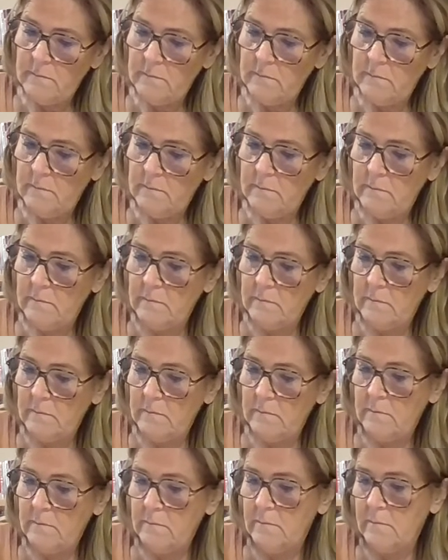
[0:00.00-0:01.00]

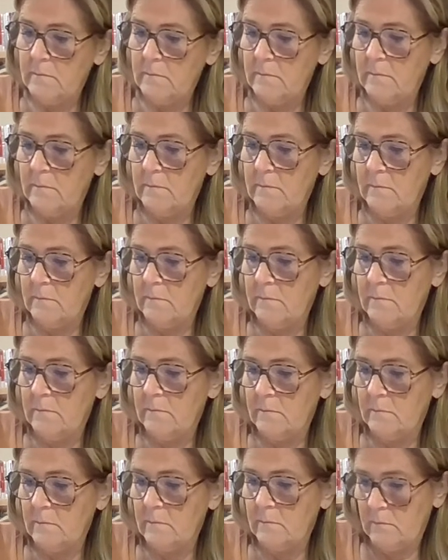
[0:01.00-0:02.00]

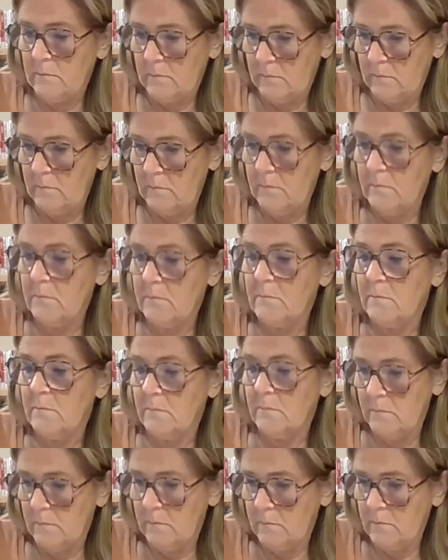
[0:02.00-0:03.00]

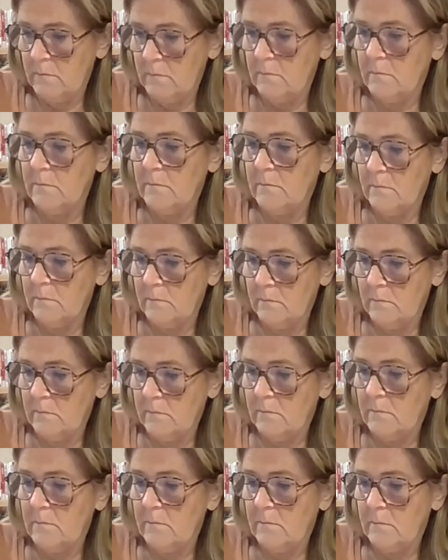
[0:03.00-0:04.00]

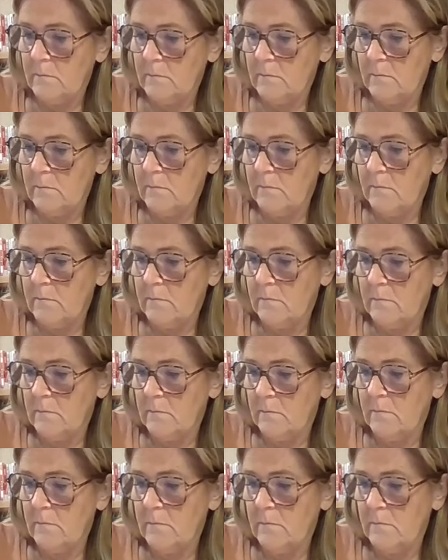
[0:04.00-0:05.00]

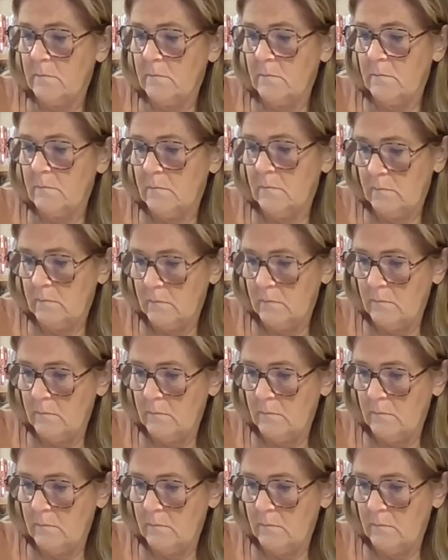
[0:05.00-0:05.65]
No words are spoken by the person on screen.